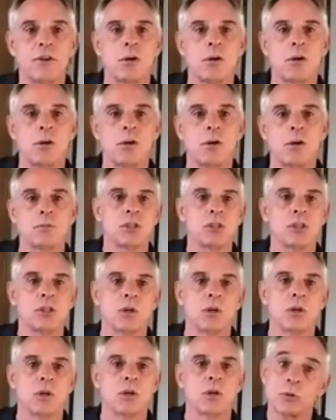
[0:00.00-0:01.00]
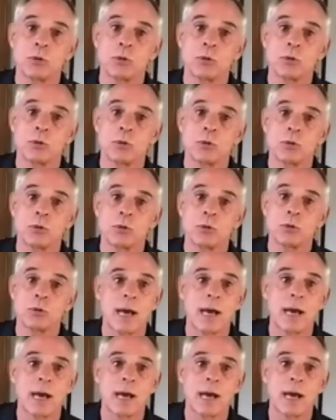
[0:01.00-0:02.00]
And that's what that book is. It's a
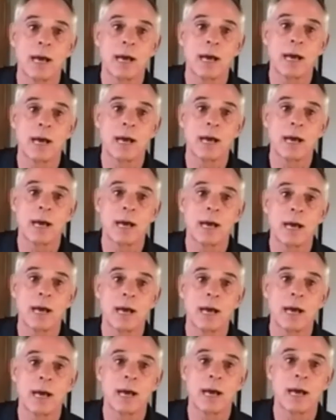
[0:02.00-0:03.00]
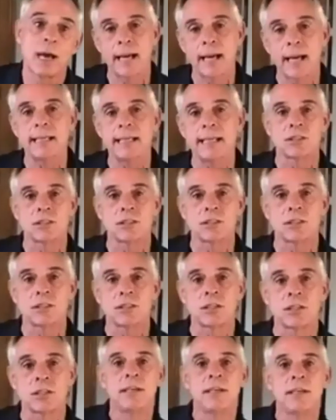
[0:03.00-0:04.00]
collection of 47 ideas that the
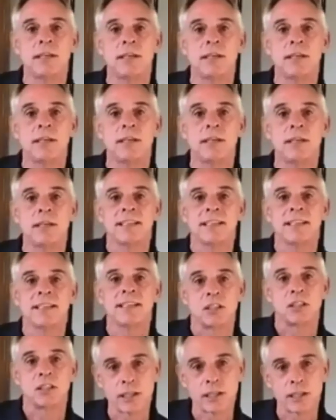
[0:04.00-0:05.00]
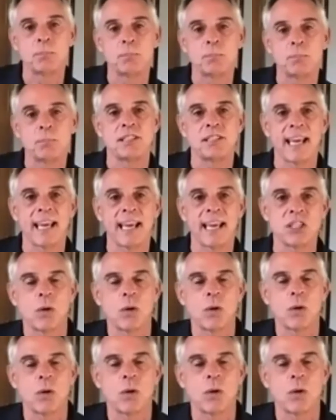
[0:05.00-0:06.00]
best companies engage in. And that's why we
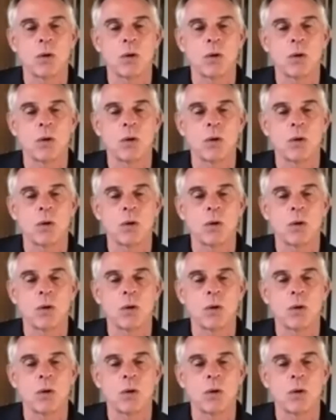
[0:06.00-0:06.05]
wrote it.